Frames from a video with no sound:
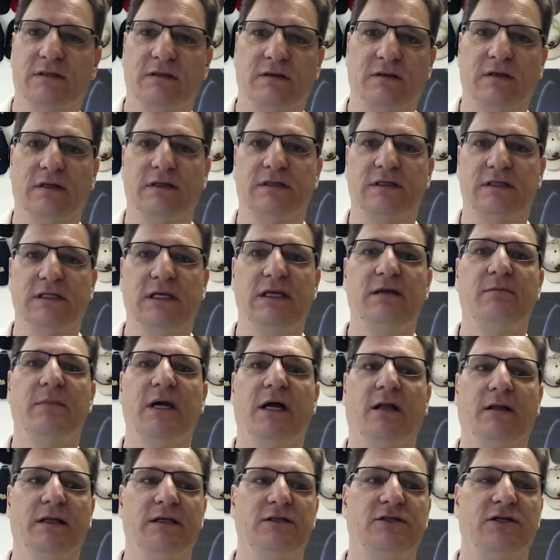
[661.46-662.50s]
let's
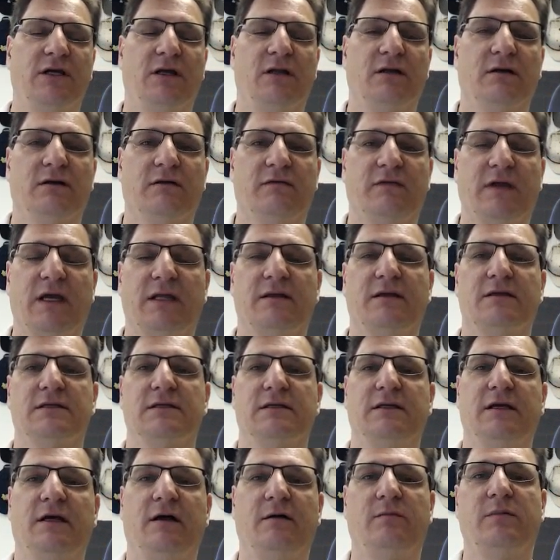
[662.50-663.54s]
email each other. If that doesn't
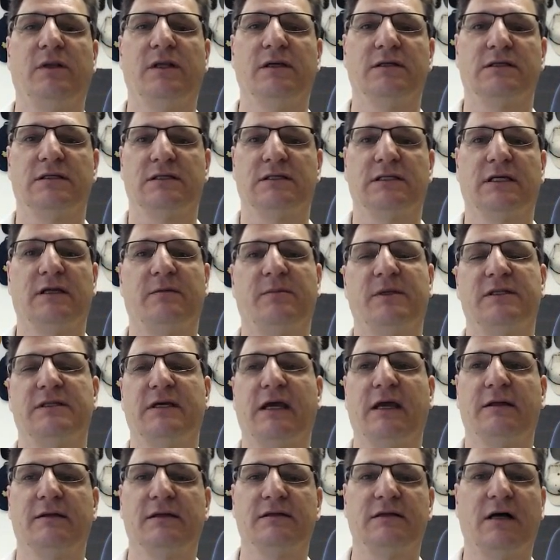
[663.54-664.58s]
help, let's set up a
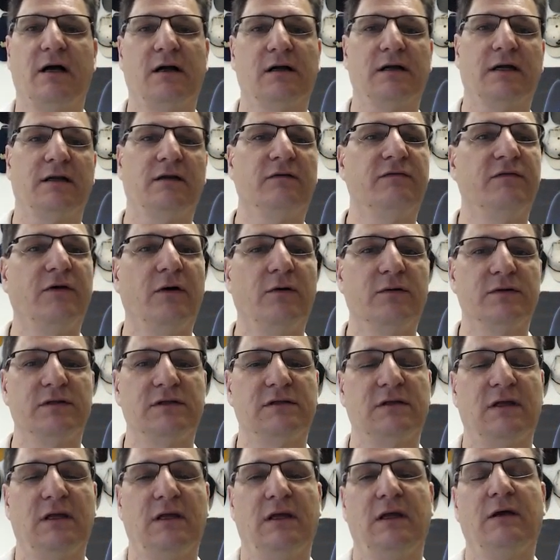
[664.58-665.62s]
time to talk on the phones.
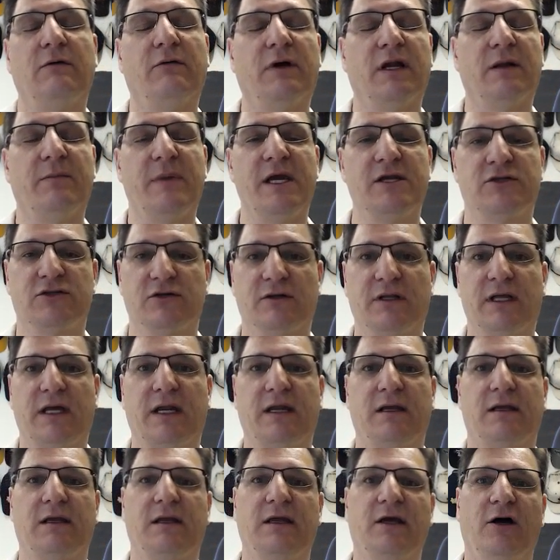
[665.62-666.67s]
I want to make sure that I
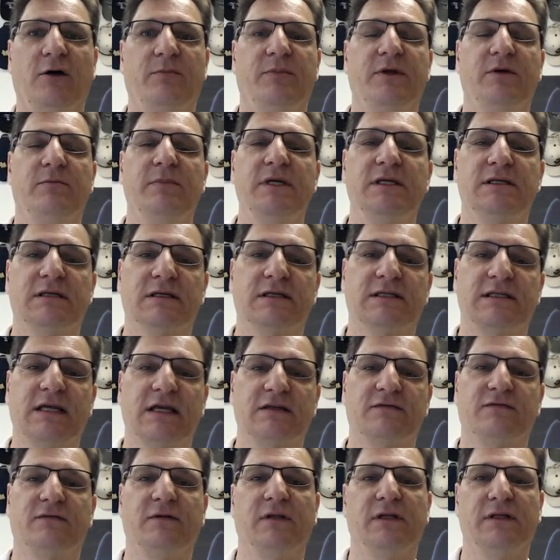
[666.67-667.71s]
can help you be
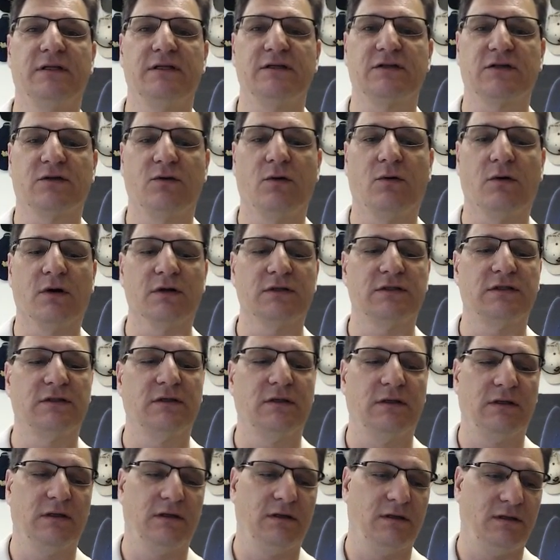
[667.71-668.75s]
successful in this course.
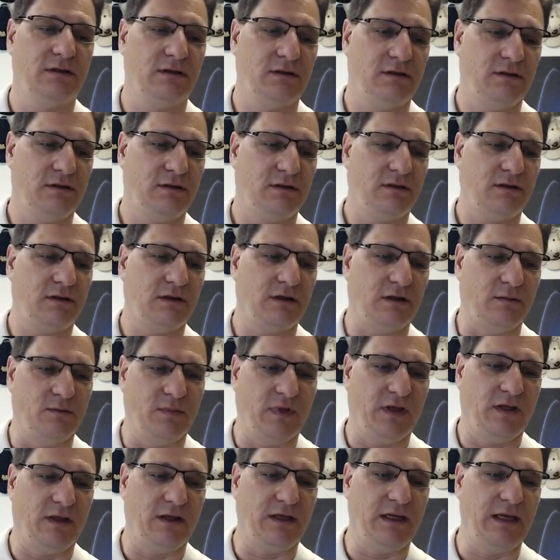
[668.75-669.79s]

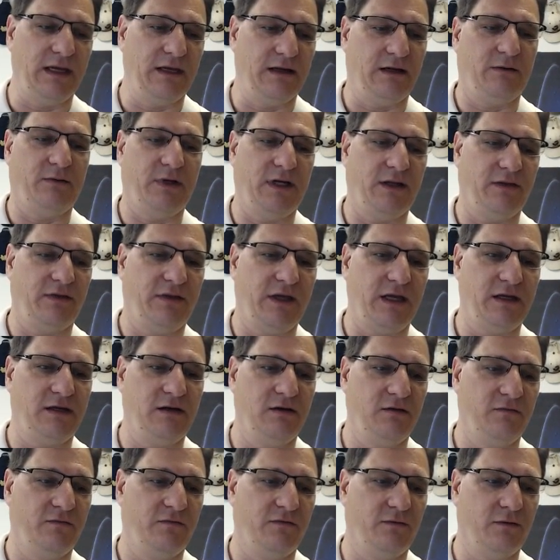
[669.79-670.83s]
Again, I want to thank
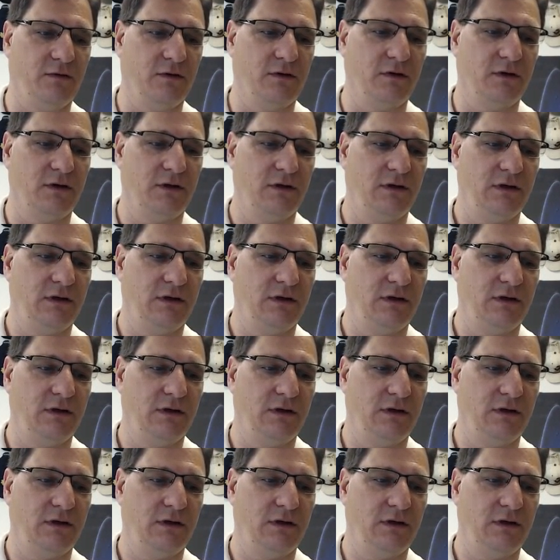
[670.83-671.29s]
you for